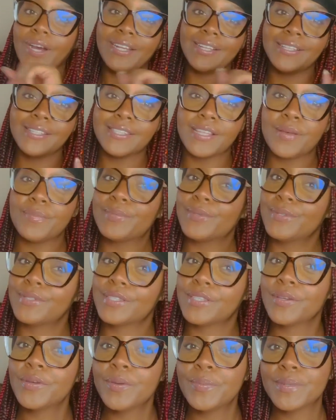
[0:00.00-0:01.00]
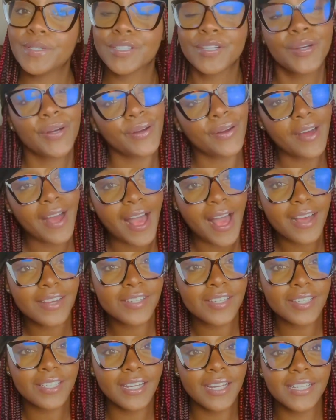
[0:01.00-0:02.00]
What is up, YouTube? It's your girl
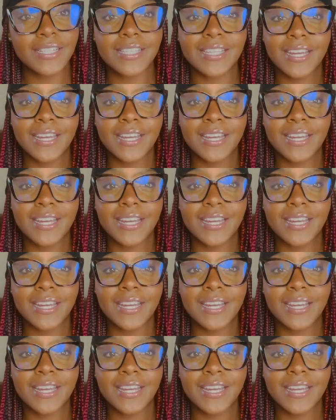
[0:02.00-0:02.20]
Ashley.